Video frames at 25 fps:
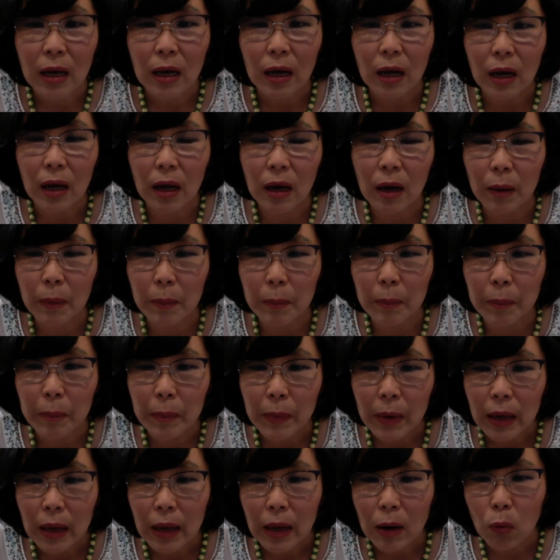
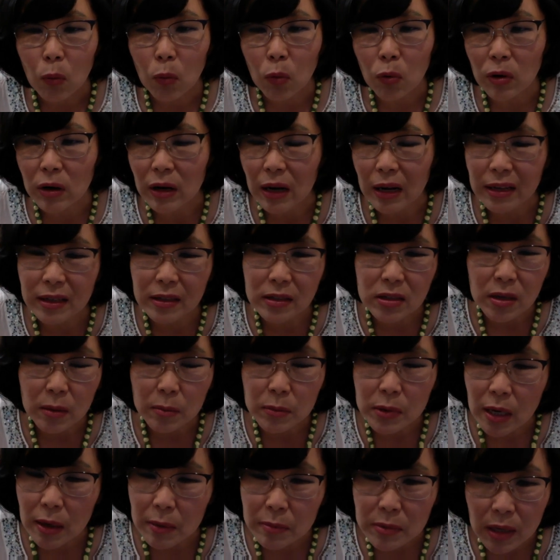Or
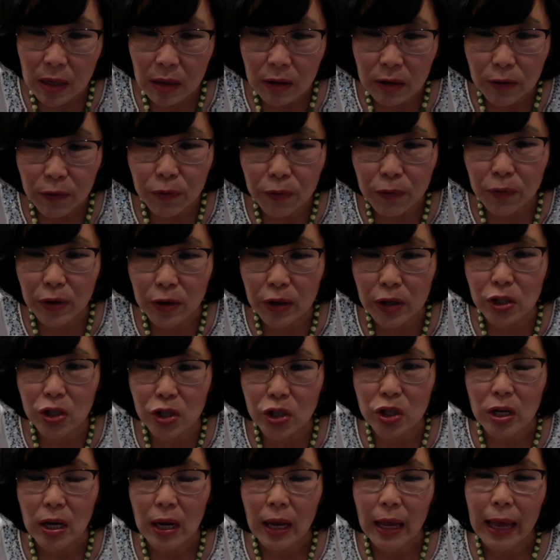sometimes I'll eat
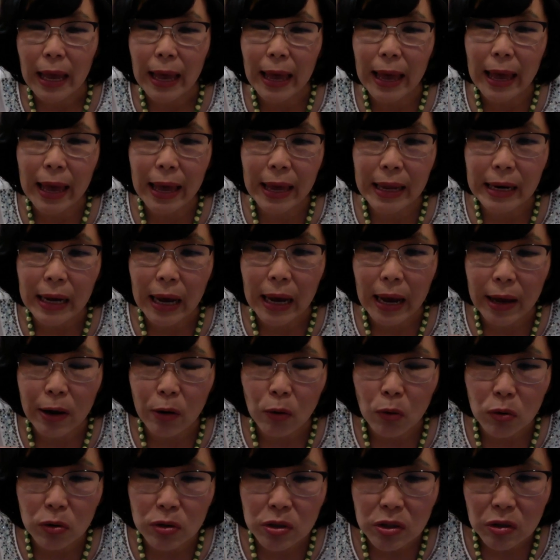fish. And I
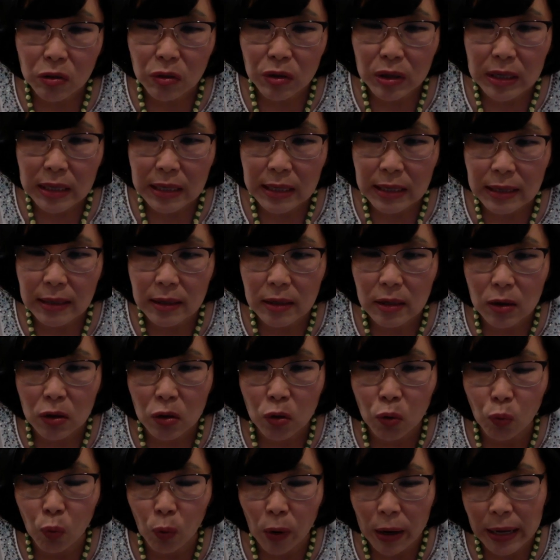also eat
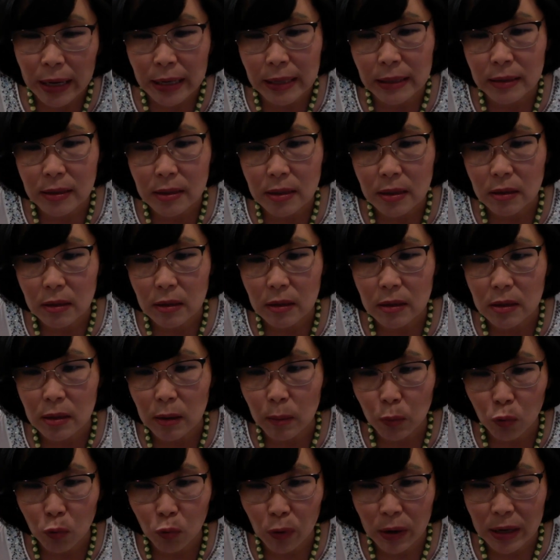grains,
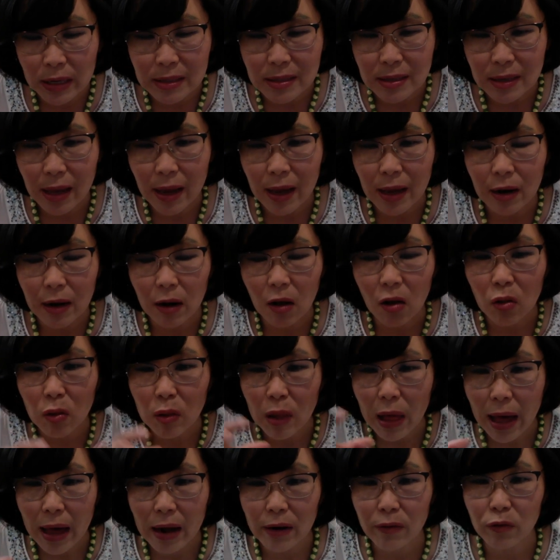some grains, not a
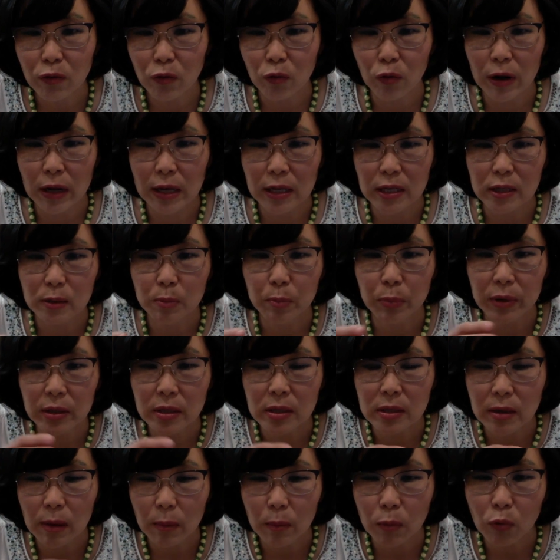lot of grains, but
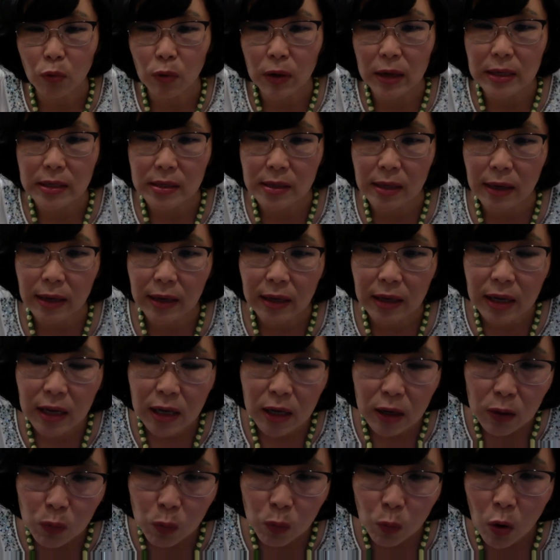some grains like
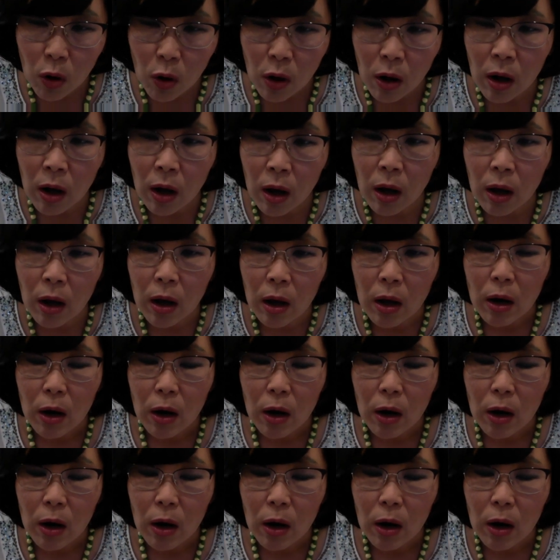quinoa,